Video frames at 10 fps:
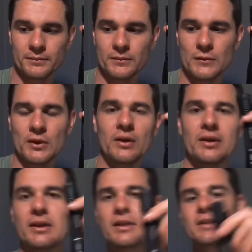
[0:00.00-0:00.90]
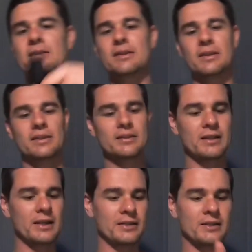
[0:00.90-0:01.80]
So the thing is that this
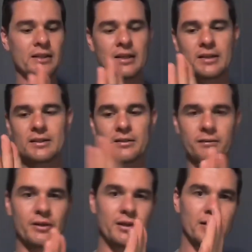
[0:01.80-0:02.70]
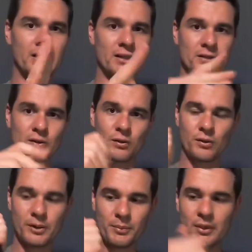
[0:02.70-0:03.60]
actually has a very nice
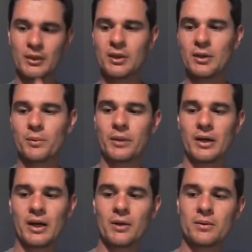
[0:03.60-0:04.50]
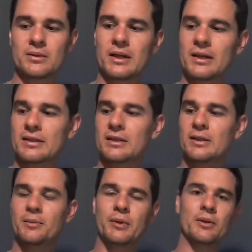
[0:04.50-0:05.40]
grip, where I was actually
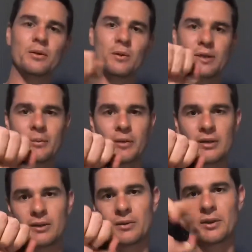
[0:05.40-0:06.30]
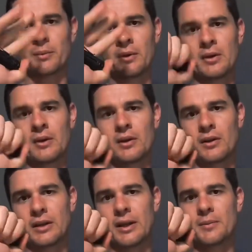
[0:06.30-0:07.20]
a bit annoyed about the grip
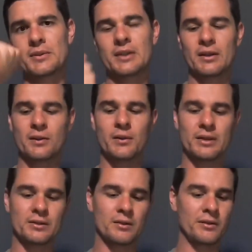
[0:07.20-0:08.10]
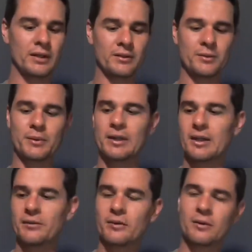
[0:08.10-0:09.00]
on the MC3. So you really have to be
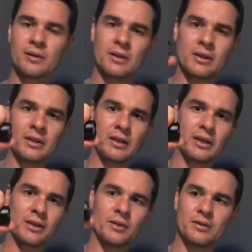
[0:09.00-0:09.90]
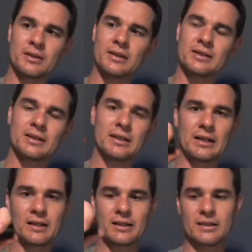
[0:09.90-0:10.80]
careful and using it
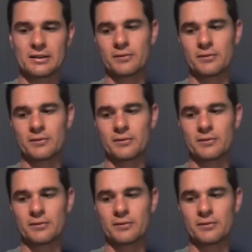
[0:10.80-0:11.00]
like this.